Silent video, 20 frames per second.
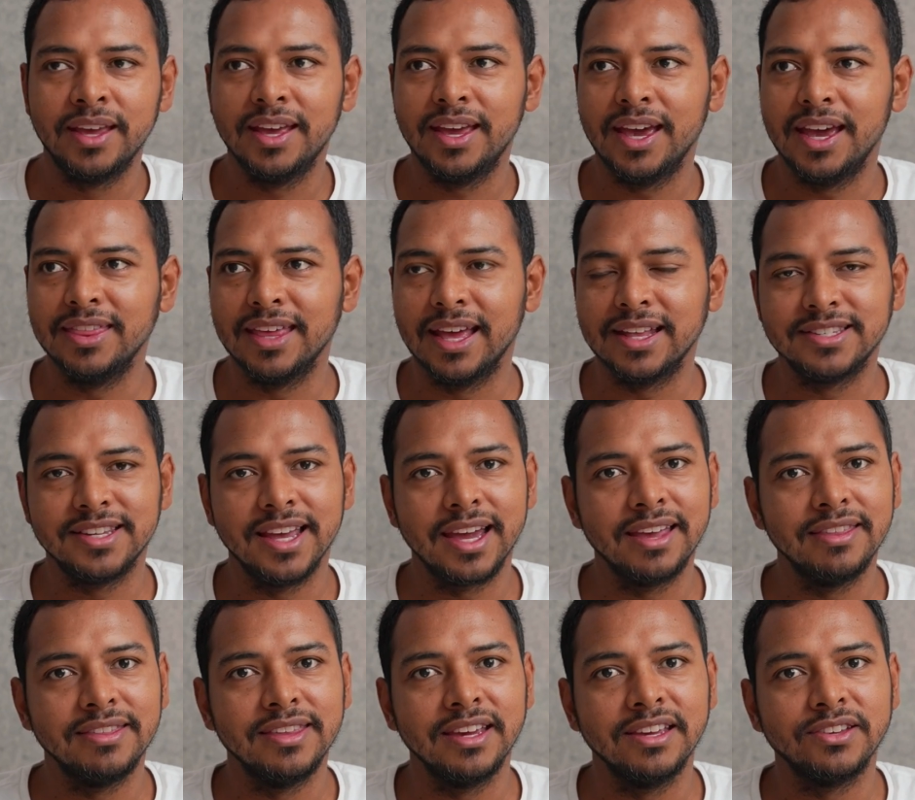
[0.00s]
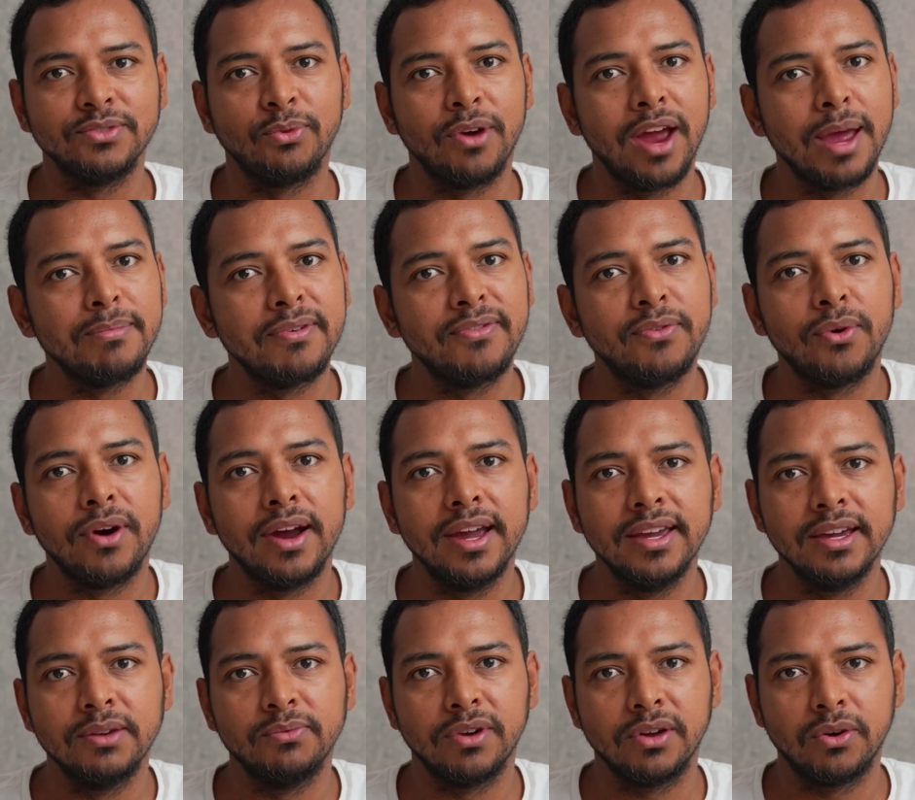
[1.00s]
And that second thing is right before I
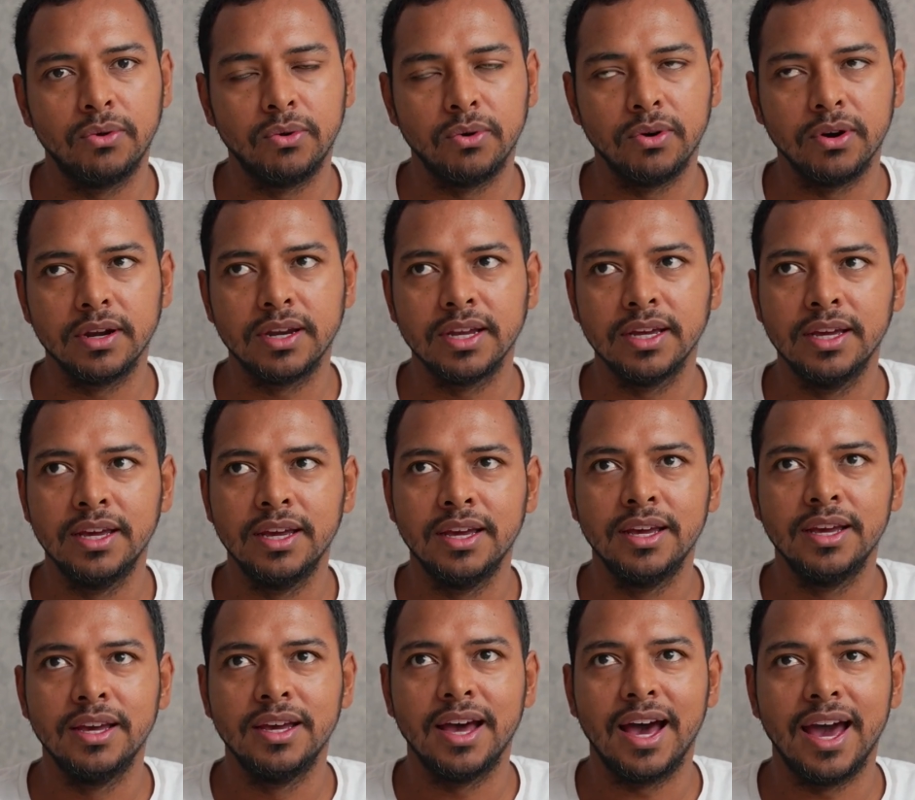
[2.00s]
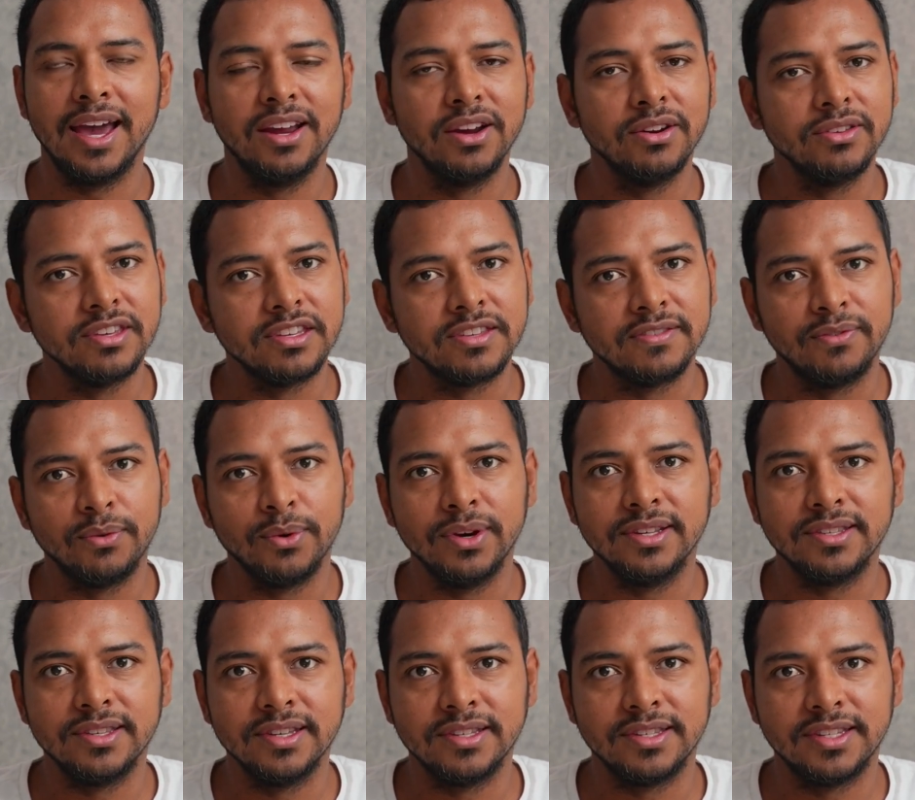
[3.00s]
hit record, I hear this
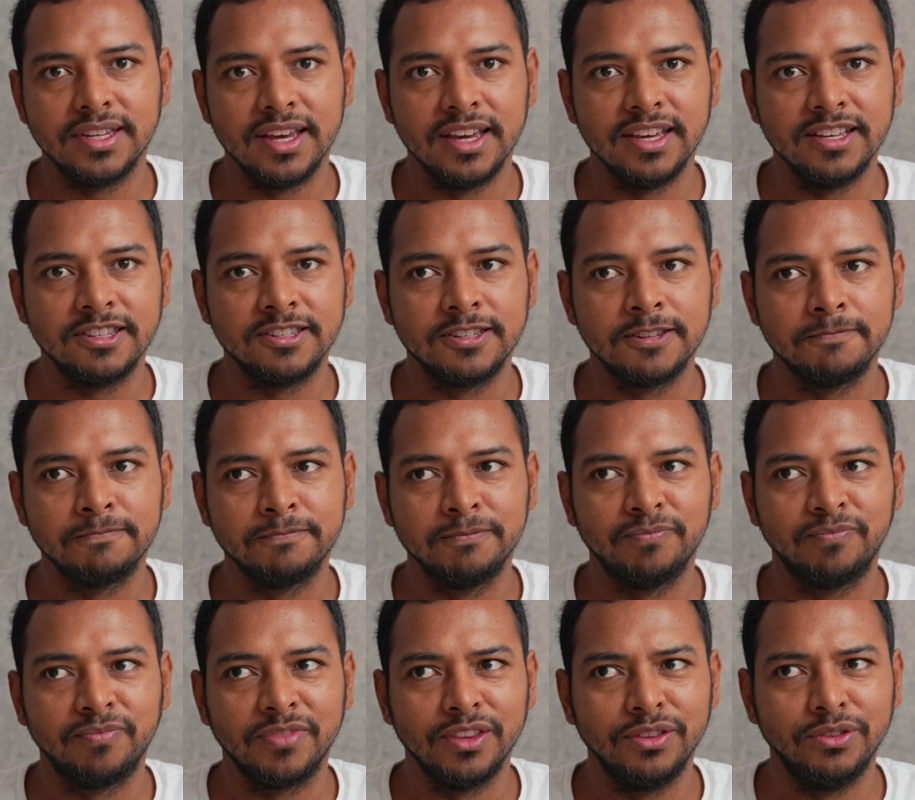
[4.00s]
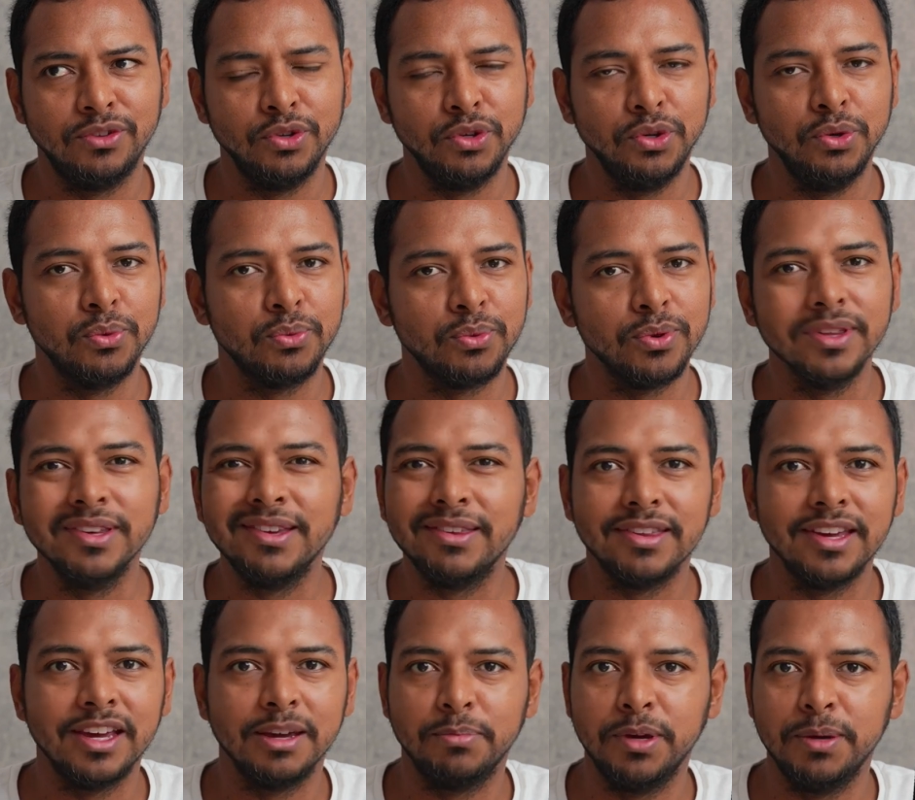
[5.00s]
voice that says, do you really
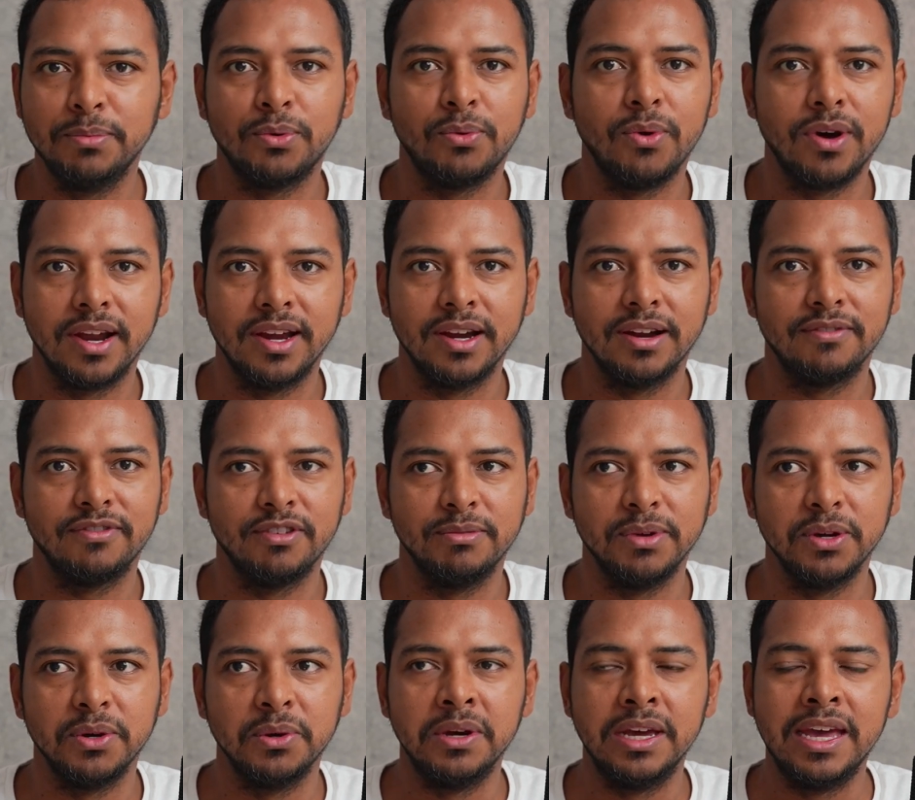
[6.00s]
think people want to hear from you?